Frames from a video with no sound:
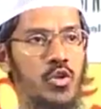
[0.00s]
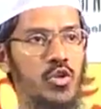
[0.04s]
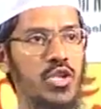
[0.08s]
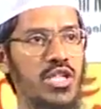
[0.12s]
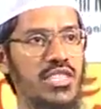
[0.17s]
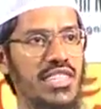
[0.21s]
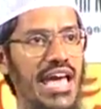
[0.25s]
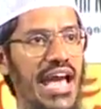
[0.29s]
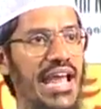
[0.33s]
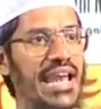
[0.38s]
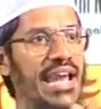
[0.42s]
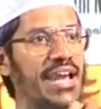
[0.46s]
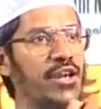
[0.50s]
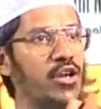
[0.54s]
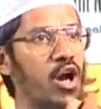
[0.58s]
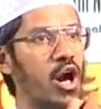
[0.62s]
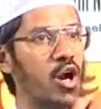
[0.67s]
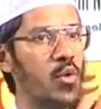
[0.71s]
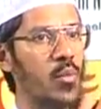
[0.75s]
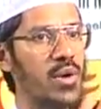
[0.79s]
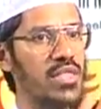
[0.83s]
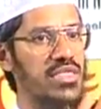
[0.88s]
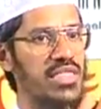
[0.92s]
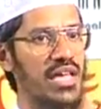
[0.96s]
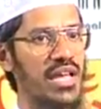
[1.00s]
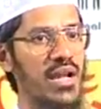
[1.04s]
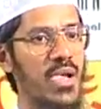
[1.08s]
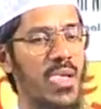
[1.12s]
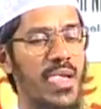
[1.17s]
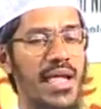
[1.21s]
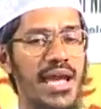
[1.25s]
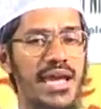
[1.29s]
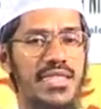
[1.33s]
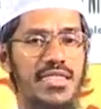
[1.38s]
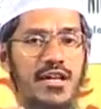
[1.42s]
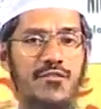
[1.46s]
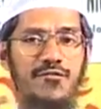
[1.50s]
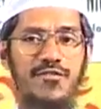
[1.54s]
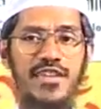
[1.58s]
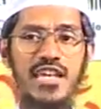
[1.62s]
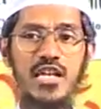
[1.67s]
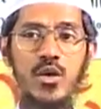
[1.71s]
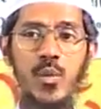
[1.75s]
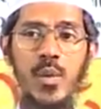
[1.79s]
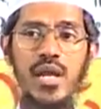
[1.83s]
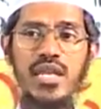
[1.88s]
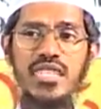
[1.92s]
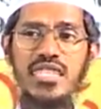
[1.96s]
So the silent dog whistle is the
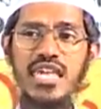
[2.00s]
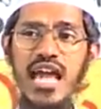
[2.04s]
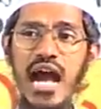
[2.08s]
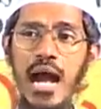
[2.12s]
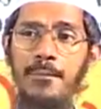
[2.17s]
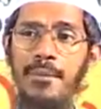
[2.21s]
frequency